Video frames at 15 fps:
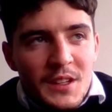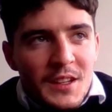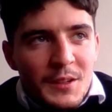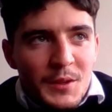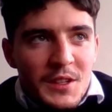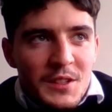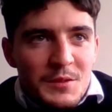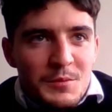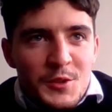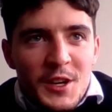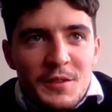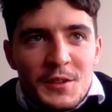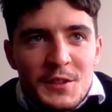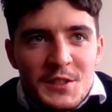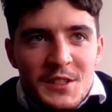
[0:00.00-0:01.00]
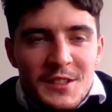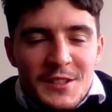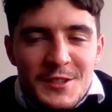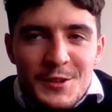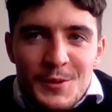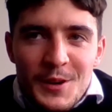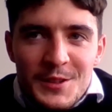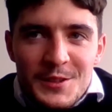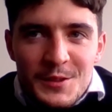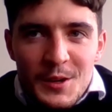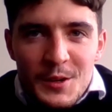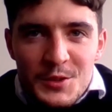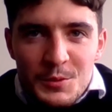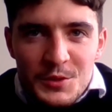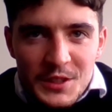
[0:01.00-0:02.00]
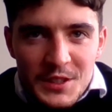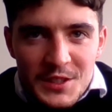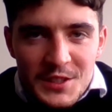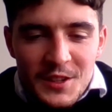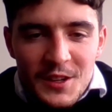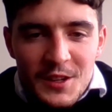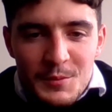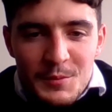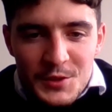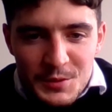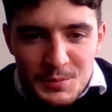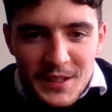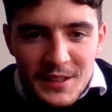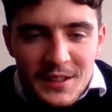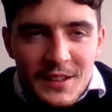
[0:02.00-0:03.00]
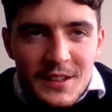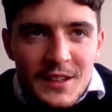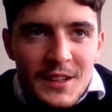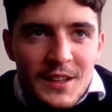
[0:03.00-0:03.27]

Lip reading: I think we hit some traffic or something. So I actually wasn't going to start. We just made it,